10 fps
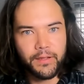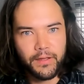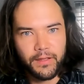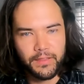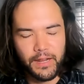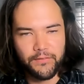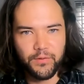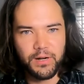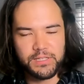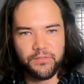that
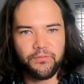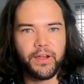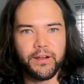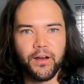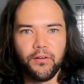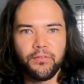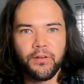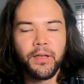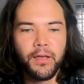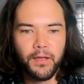everybody's afraid of,
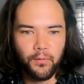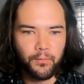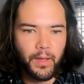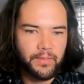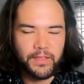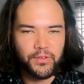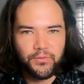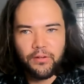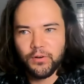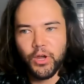and then you
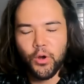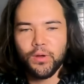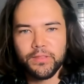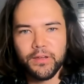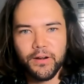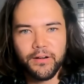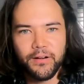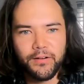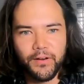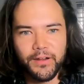never go in there,
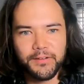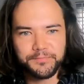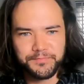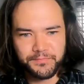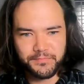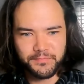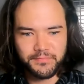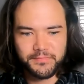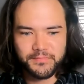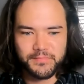right?
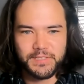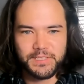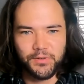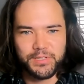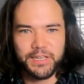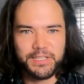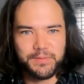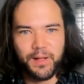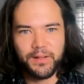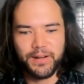So it's like it's
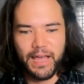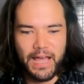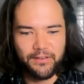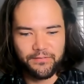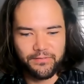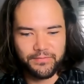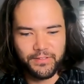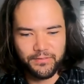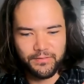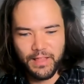better to have the
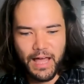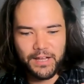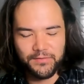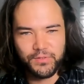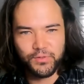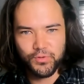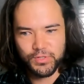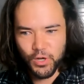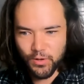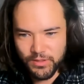lack of tools
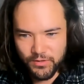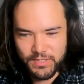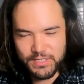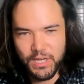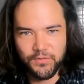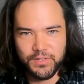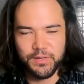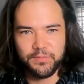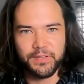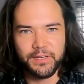go in there, discover
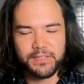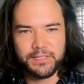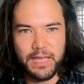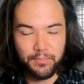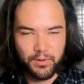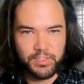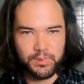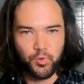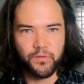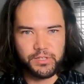some things. That person's
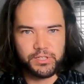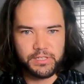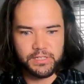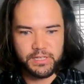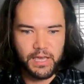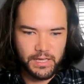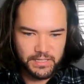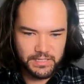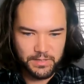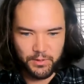more of a genius than
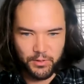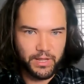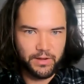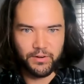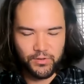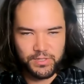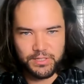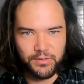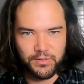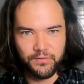somebody who never goes in
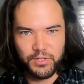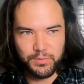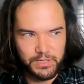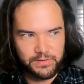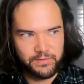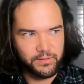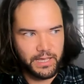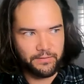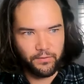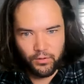there in the first place, even though they
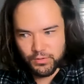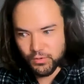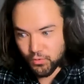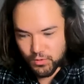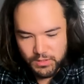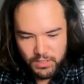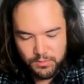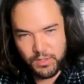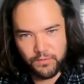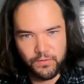have all the tools to
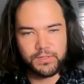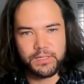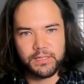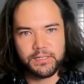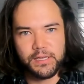observe those things.